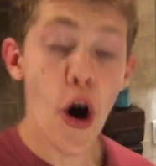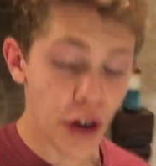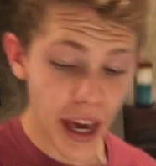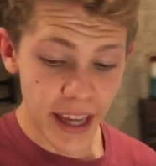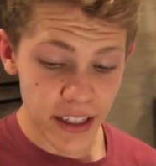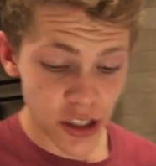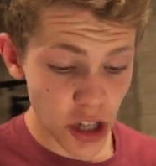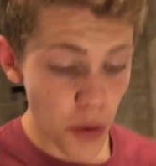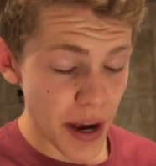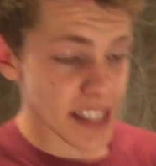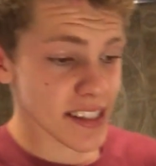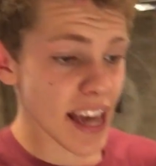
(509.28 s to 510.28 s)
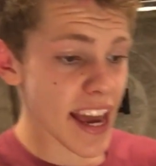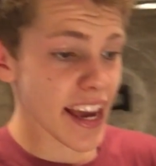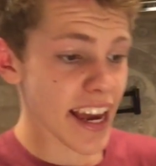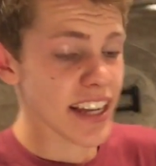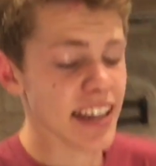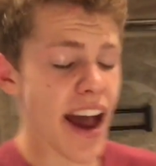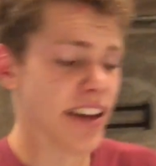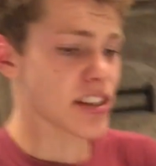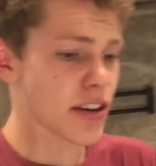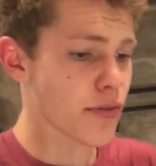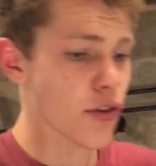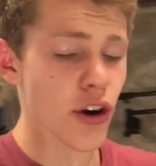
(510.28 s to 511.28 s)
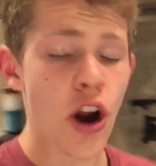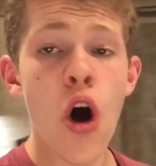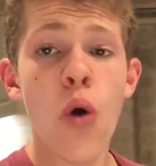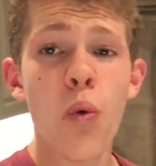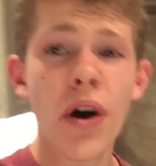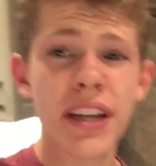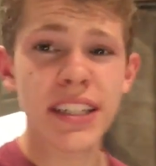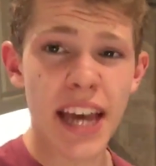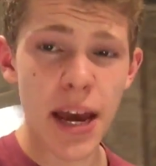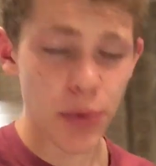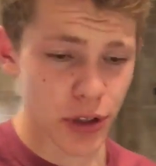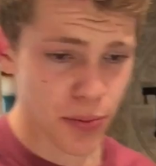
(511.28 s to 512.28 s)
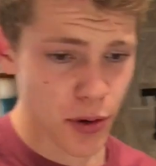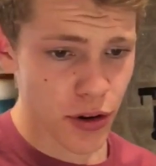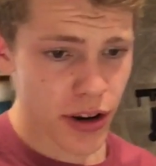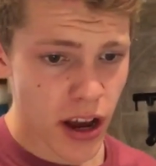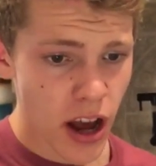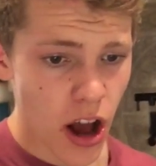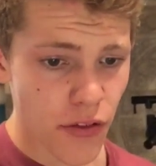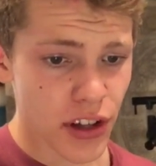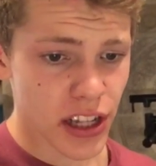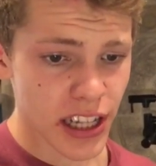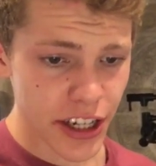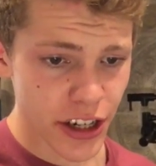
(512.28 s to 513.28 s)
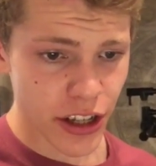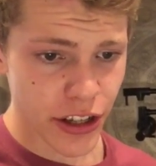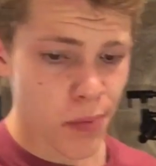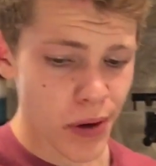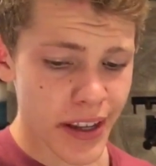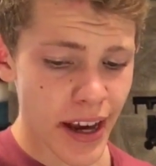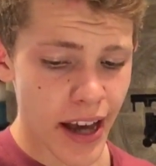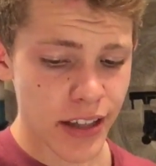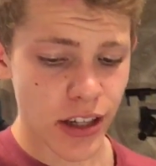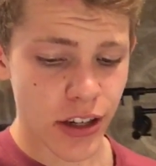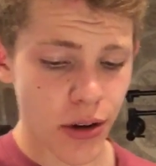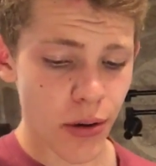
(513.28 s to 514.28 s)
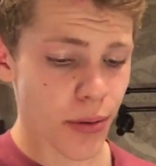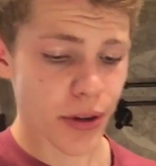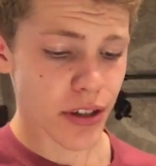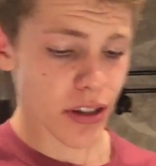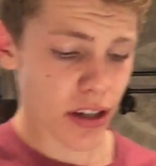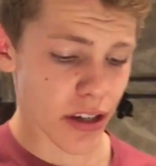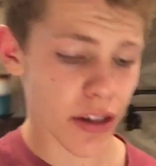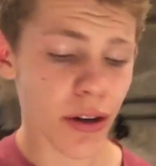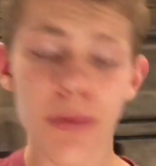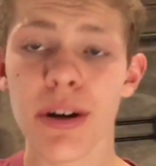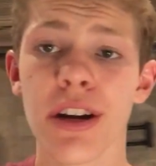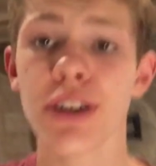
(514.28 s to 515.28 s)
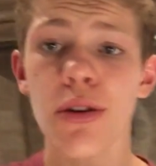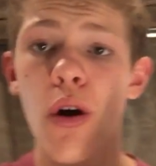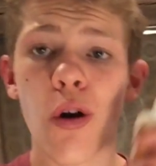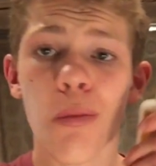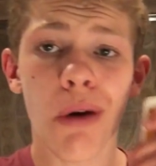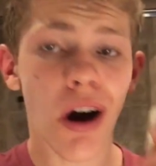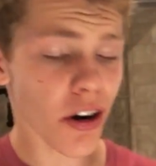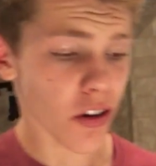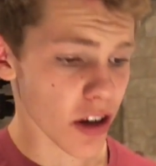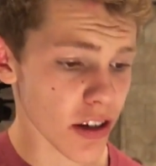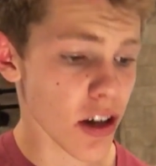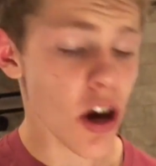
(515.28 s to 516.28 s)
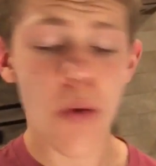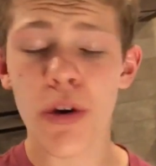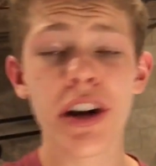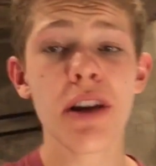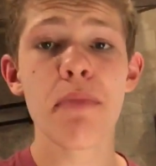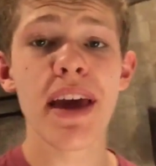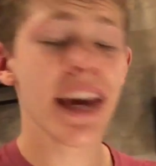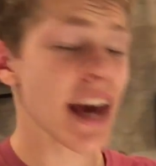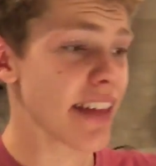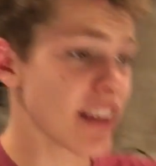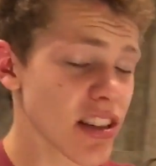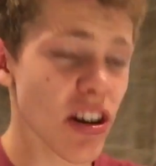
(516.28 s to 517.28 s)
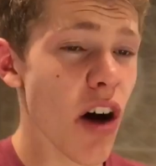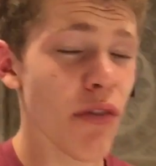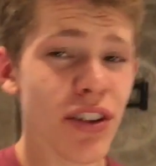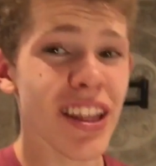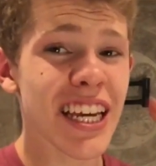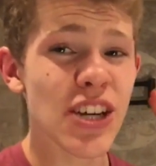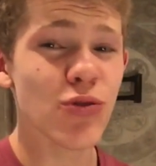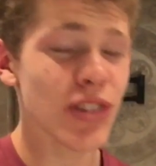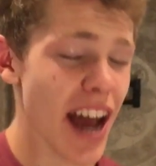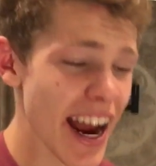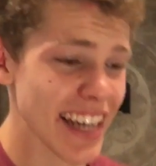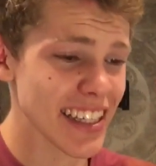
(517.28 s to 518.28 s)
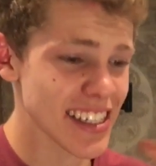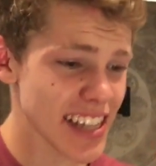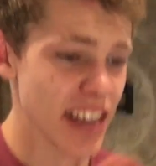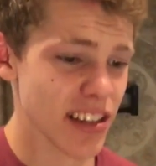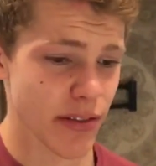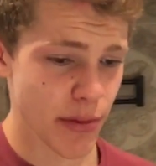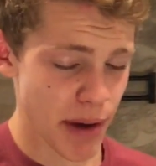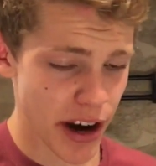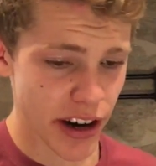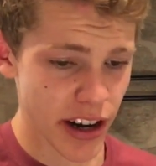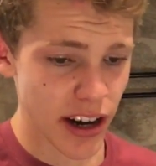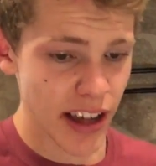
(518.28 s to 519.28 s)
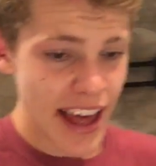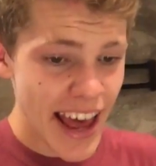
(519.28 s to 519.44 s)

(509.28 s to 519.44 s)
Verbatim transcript: Okay, so it's saying it's asking for one tablespoon of clear glue. But guys, you know what we're just gonna do? We're gonna do a whole bottle because we're gonna make this cover the United States of America.